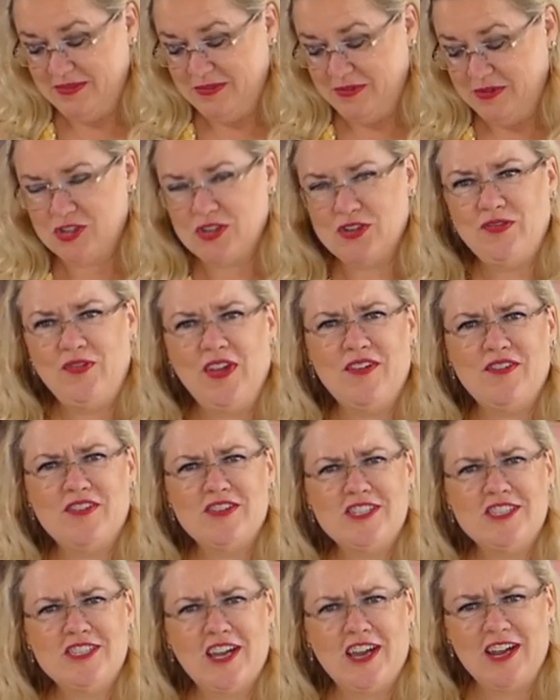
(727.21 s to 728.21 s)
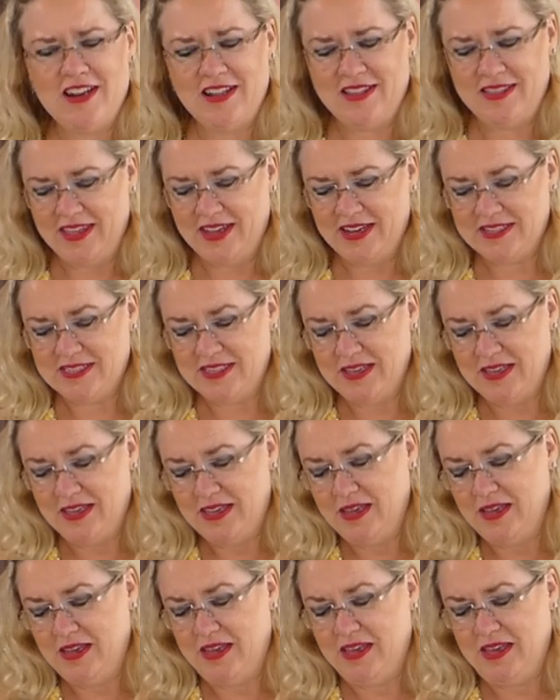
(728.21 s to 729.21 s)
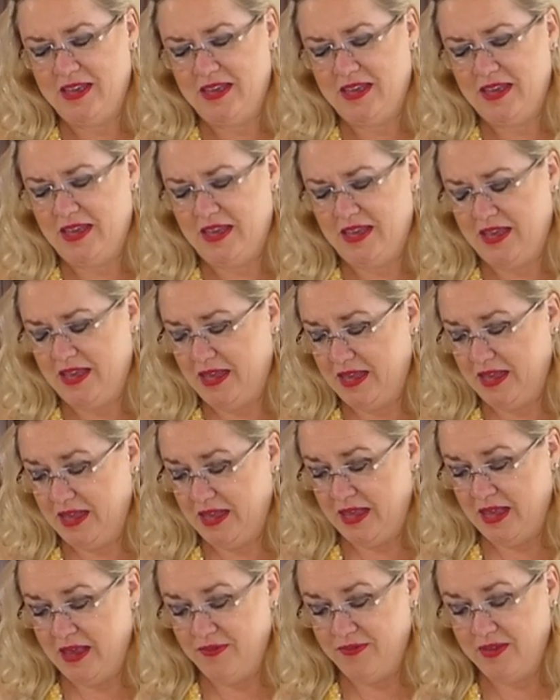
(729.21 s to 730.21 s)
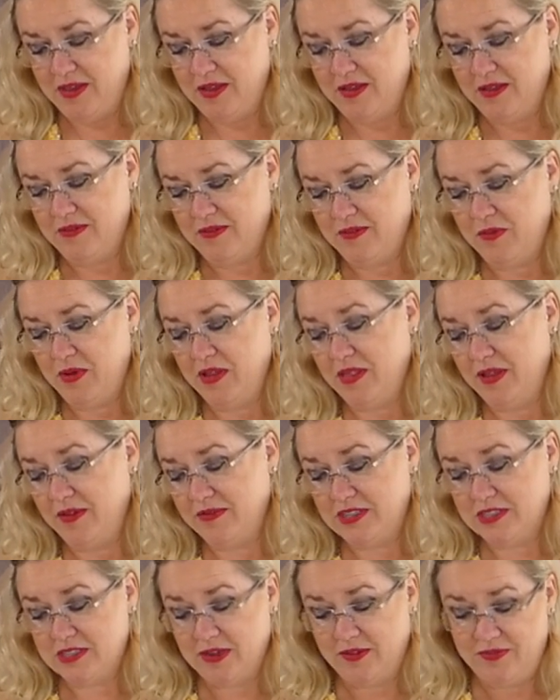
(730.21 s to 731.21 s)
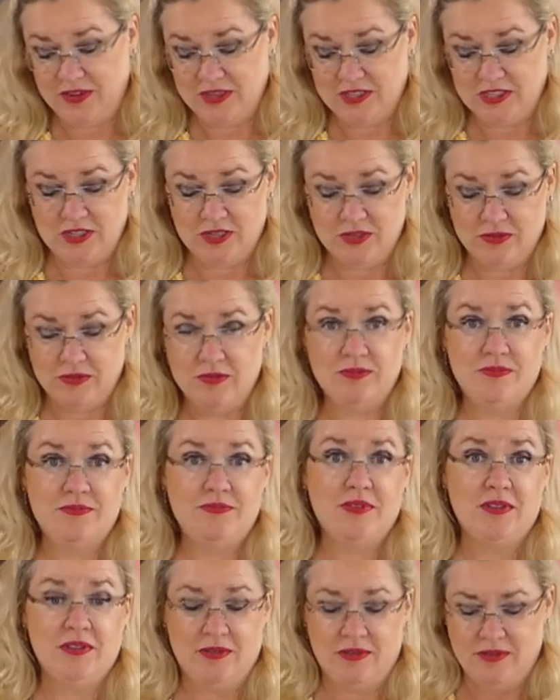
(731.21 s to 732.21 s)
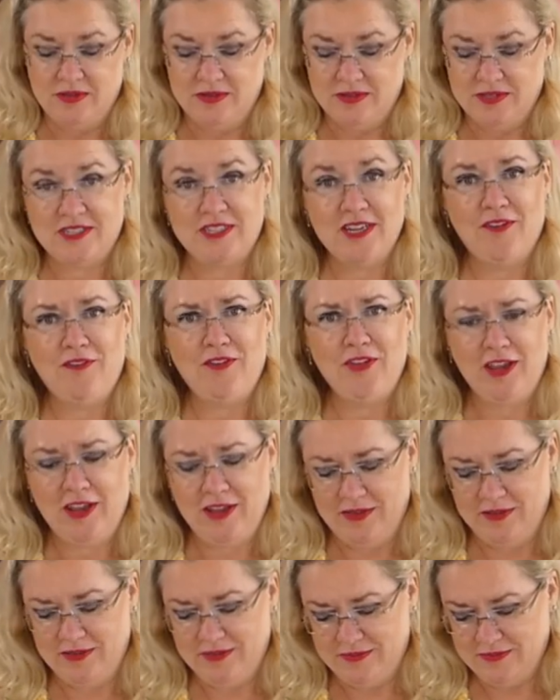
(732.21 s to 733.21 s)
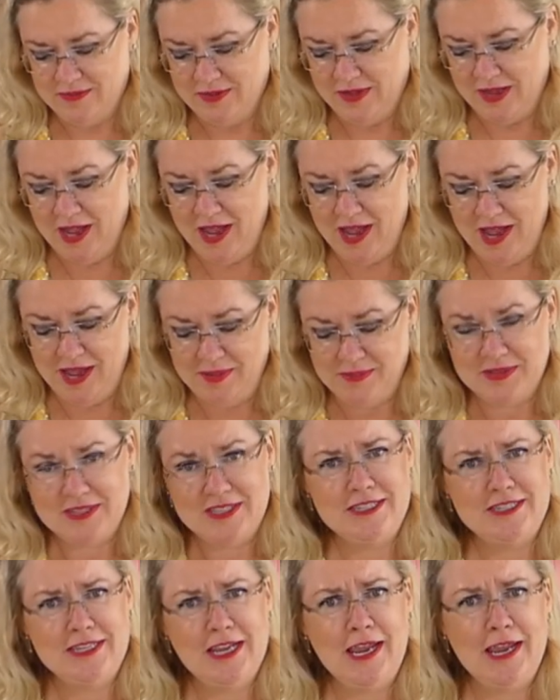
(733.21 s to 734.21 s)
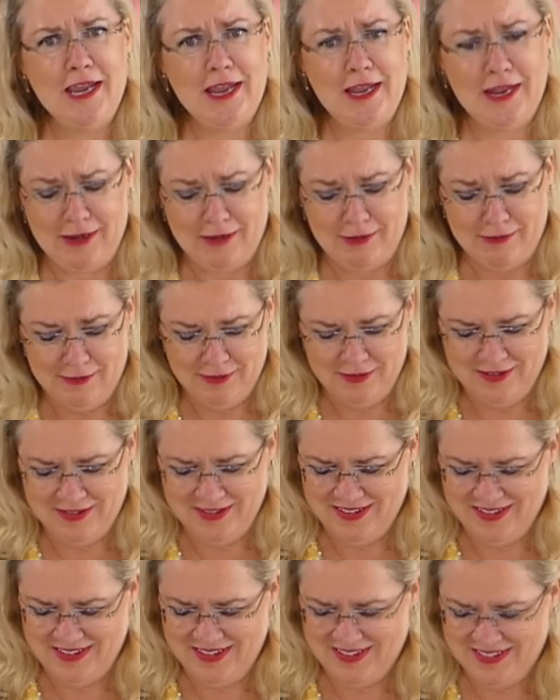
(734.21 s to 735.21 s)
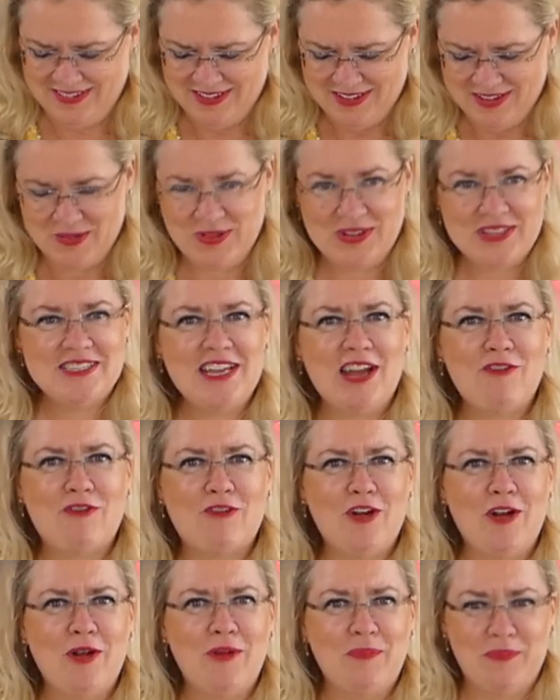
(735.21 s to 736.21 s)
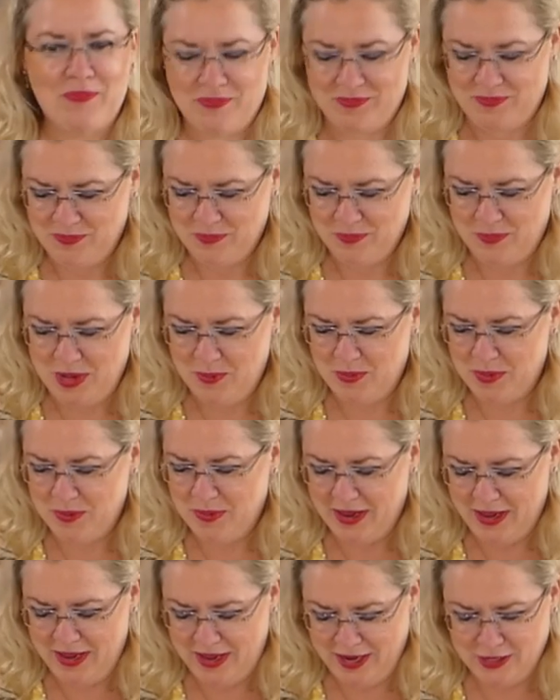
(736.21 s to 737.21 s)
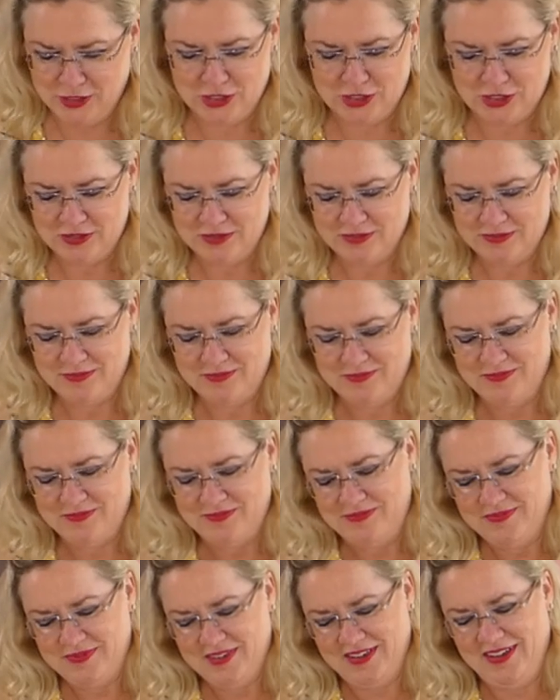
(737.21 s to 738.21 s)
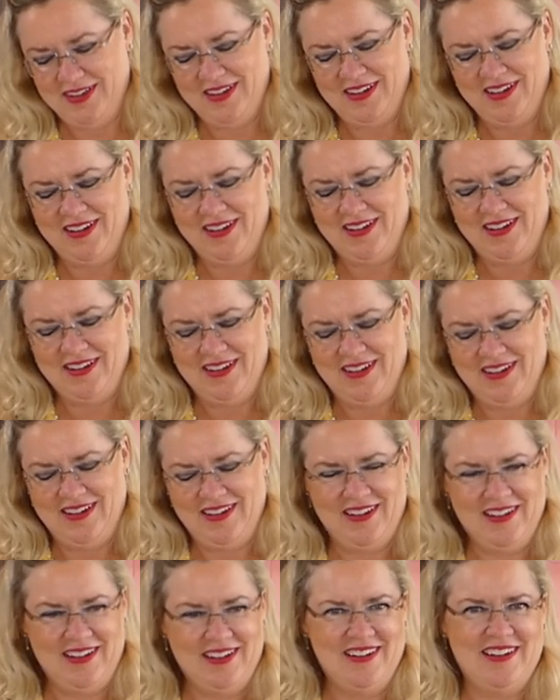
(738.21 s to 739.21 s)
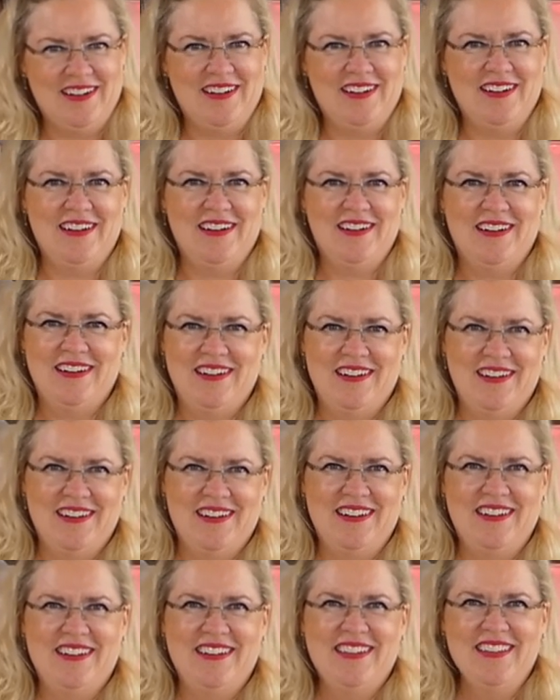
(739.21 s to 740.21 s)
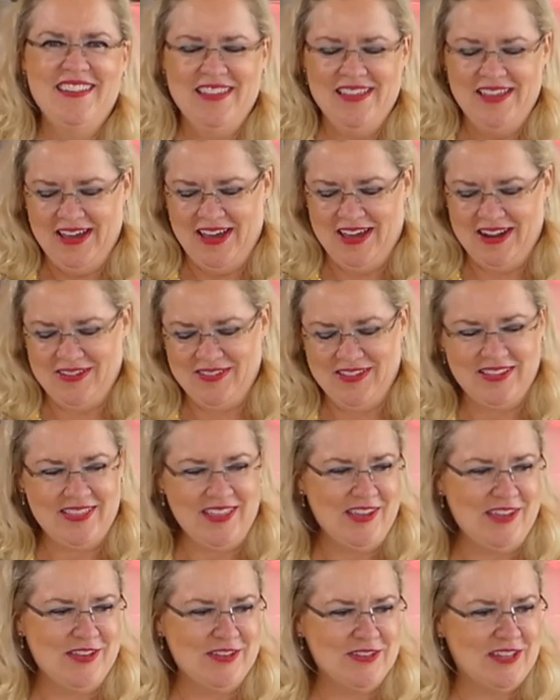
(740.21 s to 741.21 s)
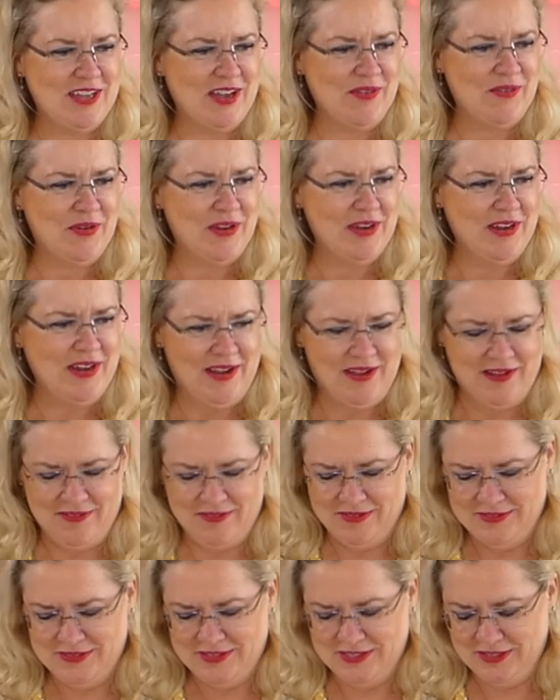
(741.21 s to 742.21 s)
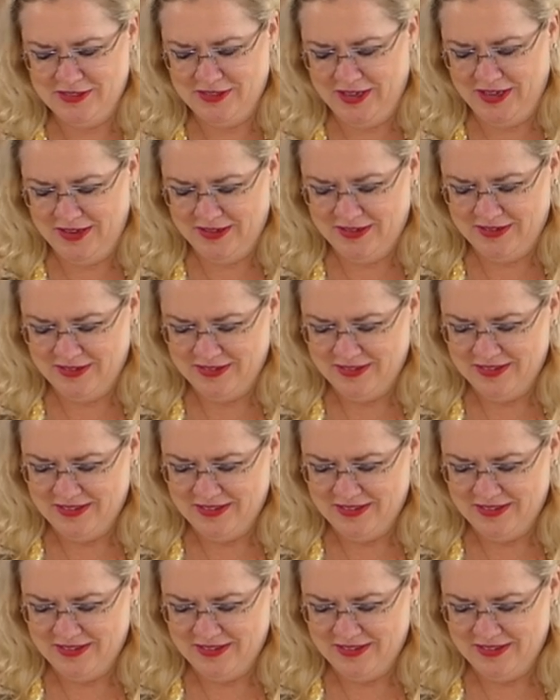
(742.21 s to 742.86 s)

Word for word: What's your favorite side at Thanksgiving? Well, I love stuffing, too. Stuffing? I'm staying! What's that from? People my age. I don't think they use that one now, do they?